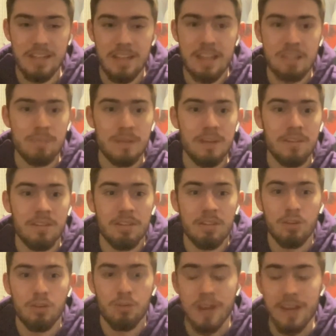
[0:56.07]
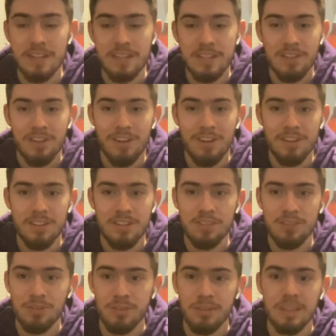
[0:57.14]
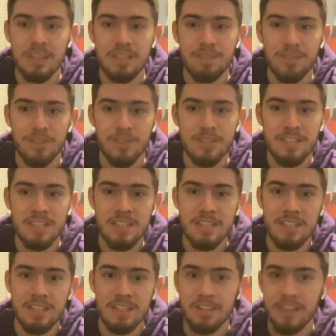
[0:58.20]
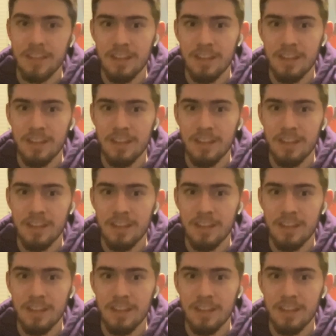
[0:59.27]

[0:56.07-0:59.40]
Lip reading: it's been a great start to this first season.